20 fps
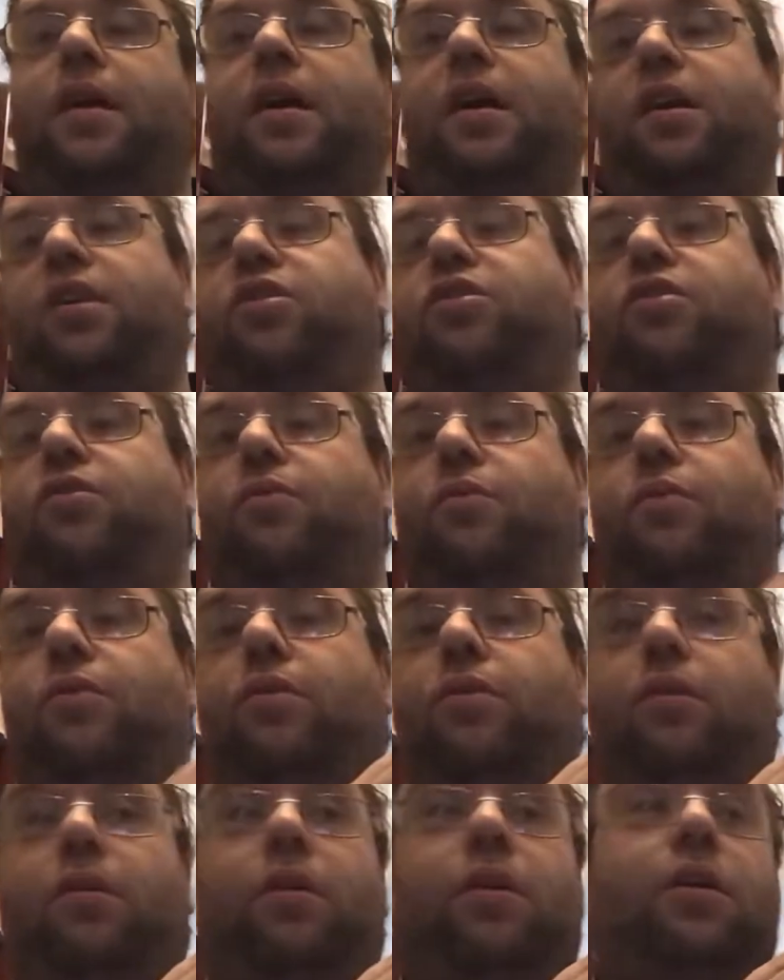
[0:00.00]

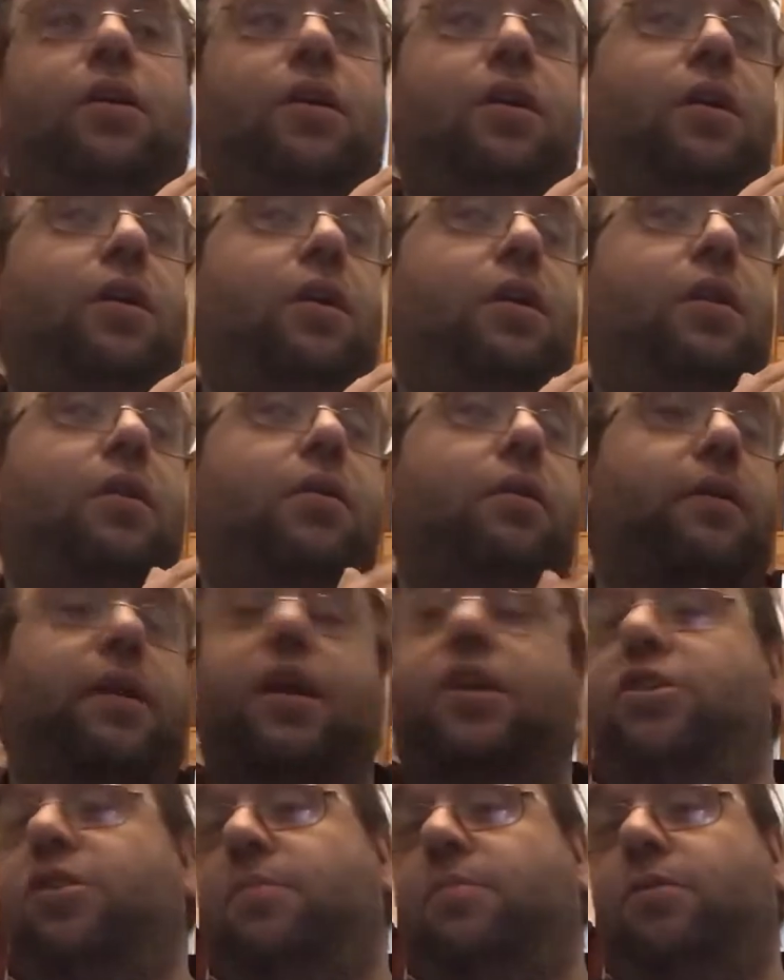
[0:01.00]
actual
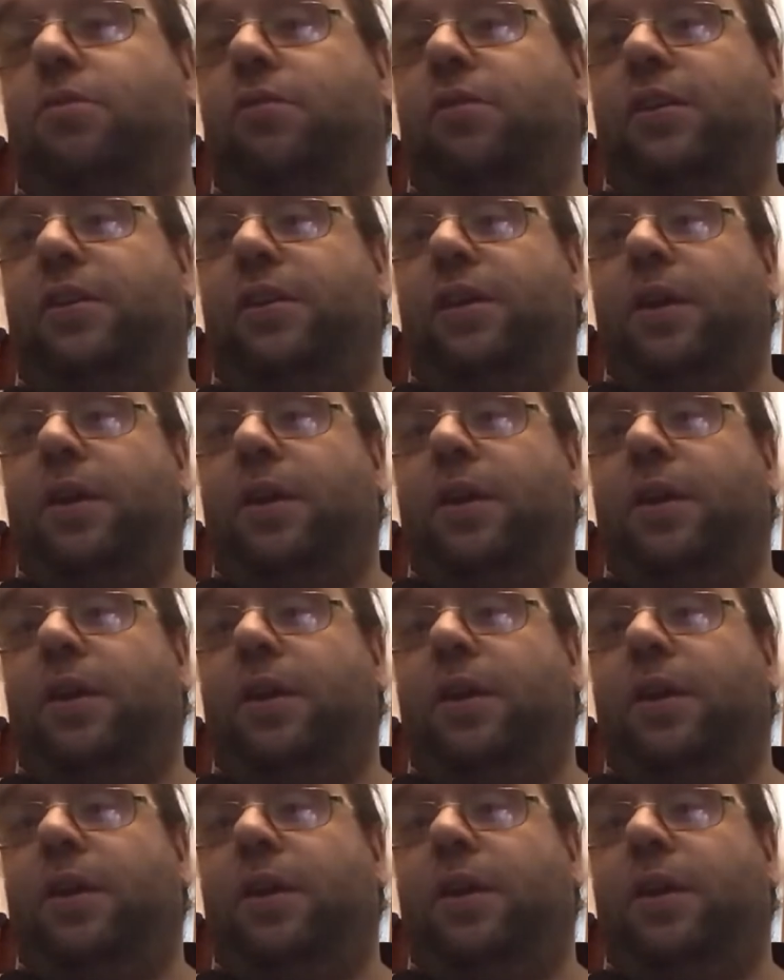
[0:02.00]
location boards.